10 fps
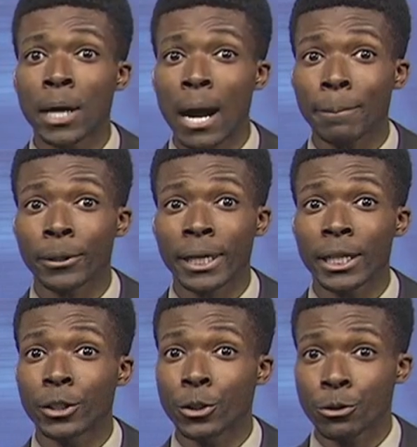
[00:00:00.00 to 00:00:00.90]
Copper get
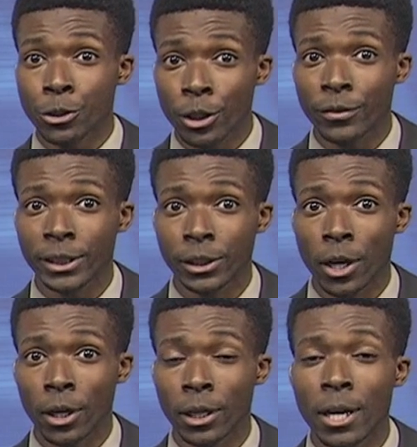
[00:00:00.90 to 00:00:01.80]
a new service
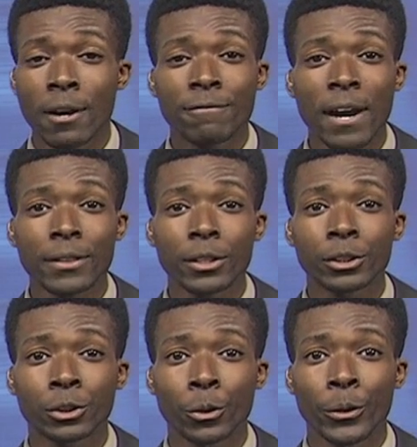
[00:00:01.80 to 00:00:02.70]
dog, find this
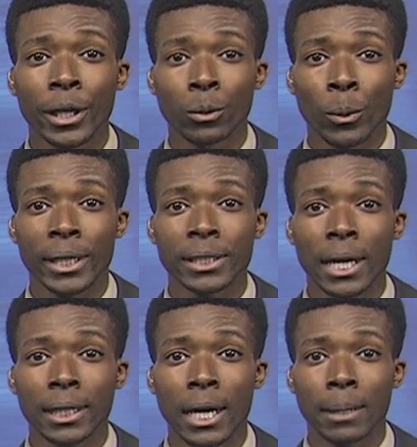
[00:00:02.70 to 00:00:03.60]
story on
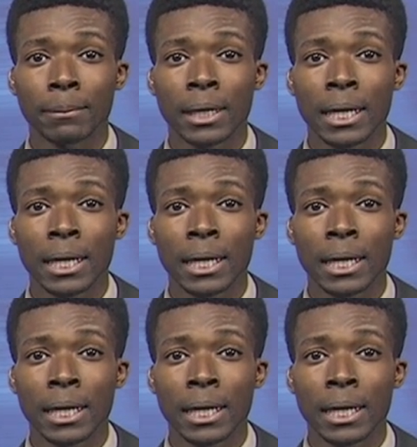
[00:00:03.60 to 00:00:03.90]
WANE.com.